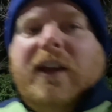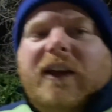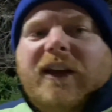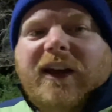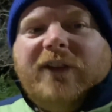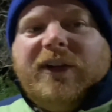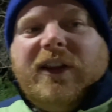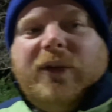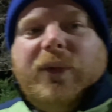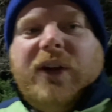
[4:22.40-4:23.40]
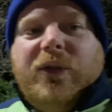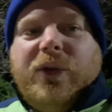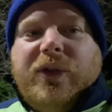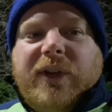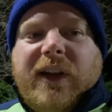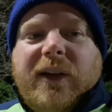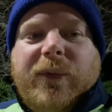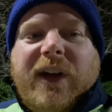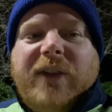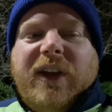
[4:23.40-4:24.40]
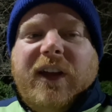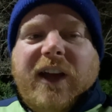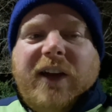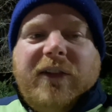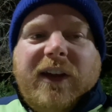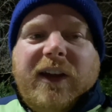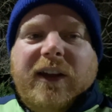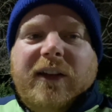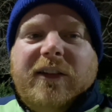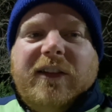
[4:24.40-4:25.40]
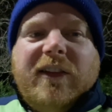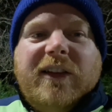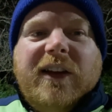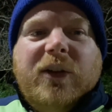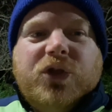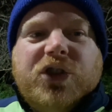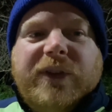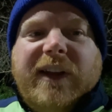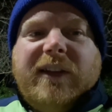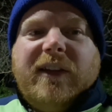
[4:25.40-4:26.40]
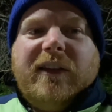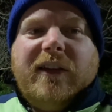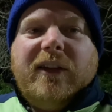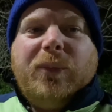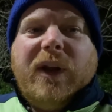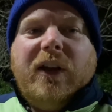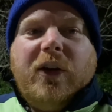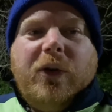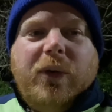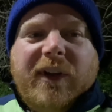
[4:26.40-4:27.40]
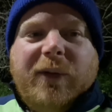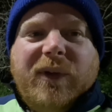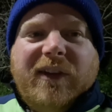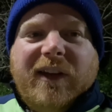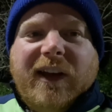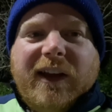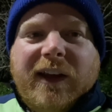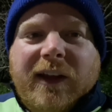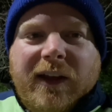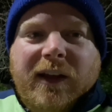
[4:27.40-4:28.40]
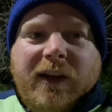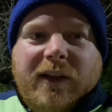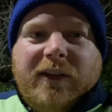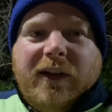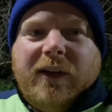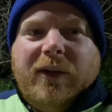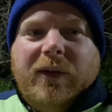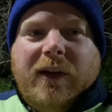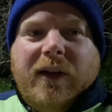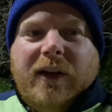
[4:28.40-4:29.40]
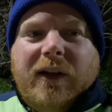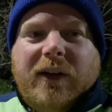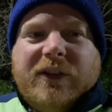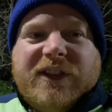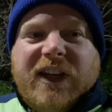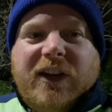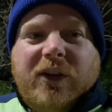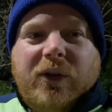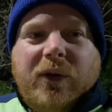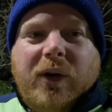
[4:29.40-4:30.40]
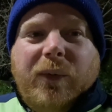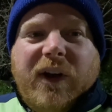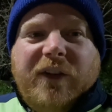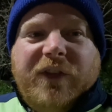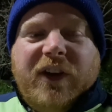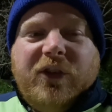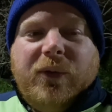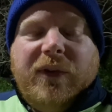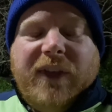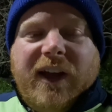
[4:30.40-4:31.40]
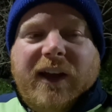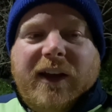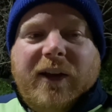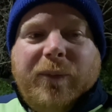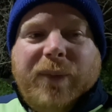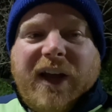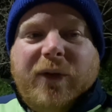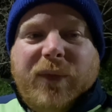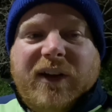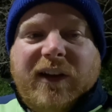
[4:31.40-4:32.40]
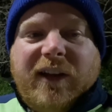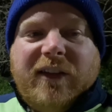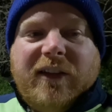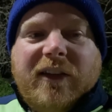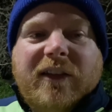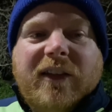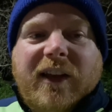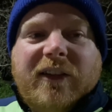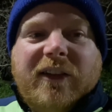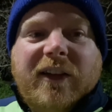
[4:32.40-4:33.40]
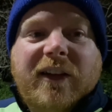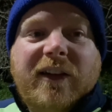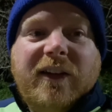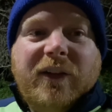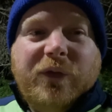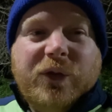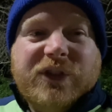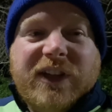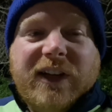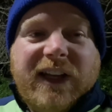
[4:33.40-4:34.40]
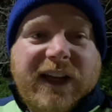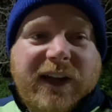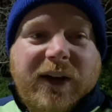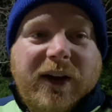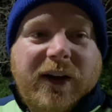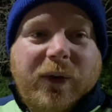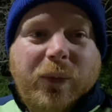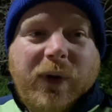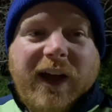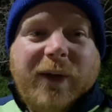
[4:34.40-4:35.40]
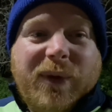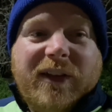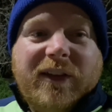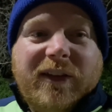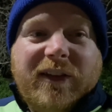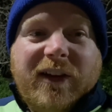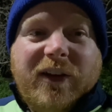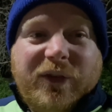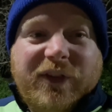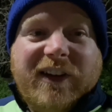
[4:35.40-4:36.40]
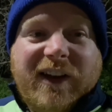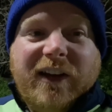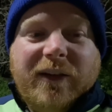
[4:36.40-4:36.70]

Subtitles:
curry that we're ordering, and we're having a curry just as a little treat, as it's been quite a busy day. So I'll see you when I've finished all of that and I'm back at my desk, because that's unfortunately what happens after dinner.